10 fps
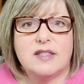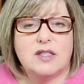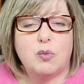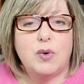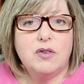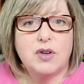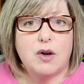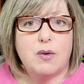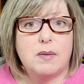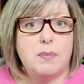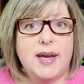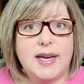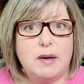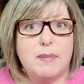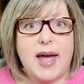So we'll go and
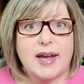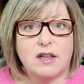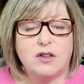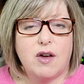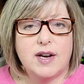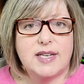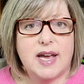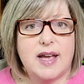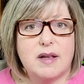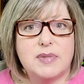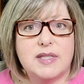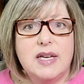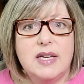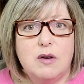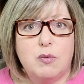piggyback a lot of times
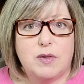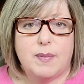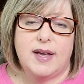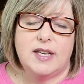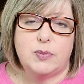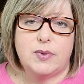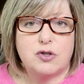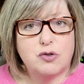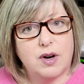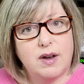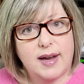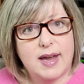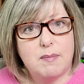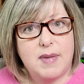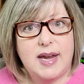with my husband's truck
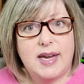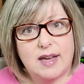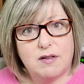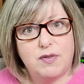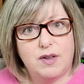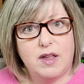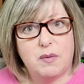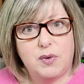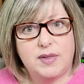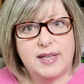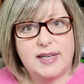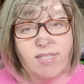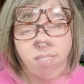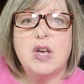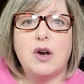and me and fill up with
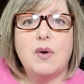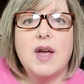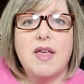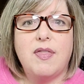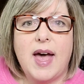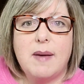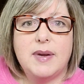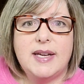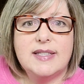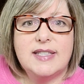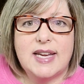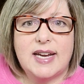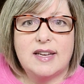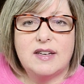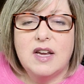these. So that being
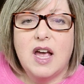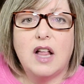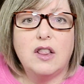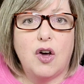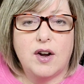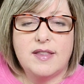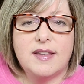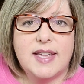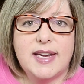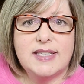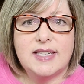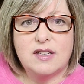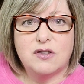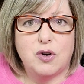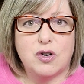said, a lot of the things in
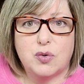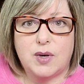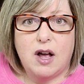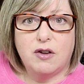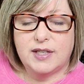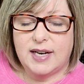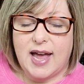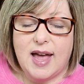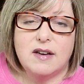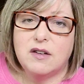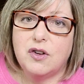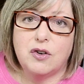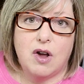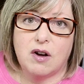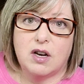this grocery haul tonight, they're
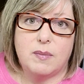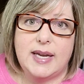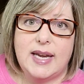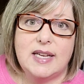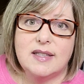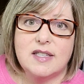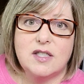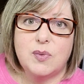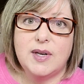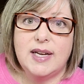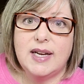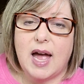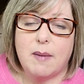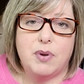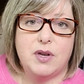not going to be eaten this week.
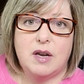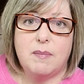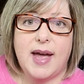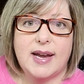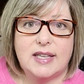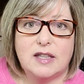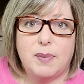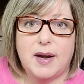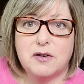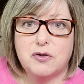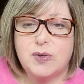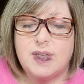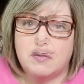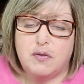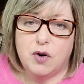I'm putting them back in the pantry. There
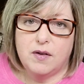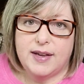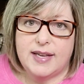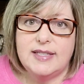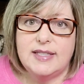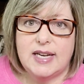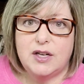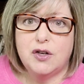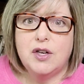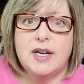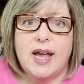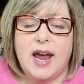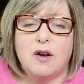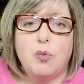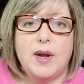are 4 of us here,
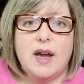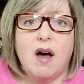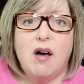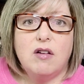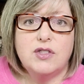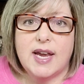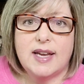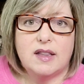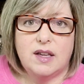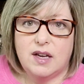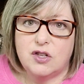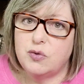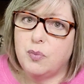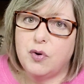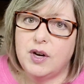and we all take a
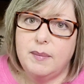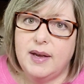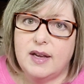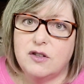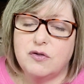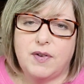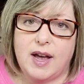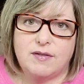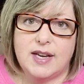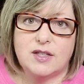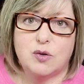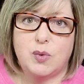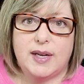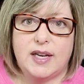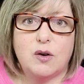lunch pretty much 5 days a
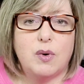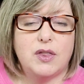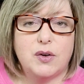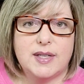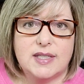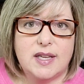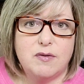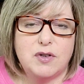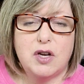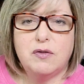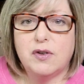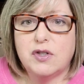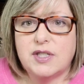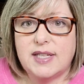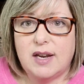week, whether it's
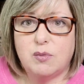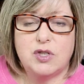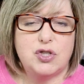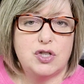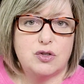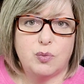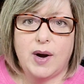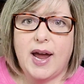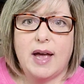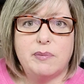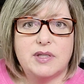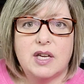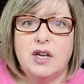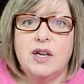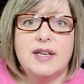leftovers, sandwiches, wraps,
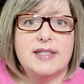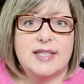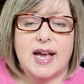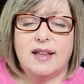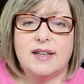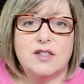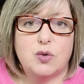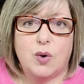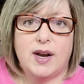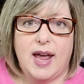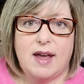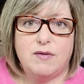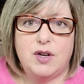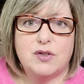salads, what have you.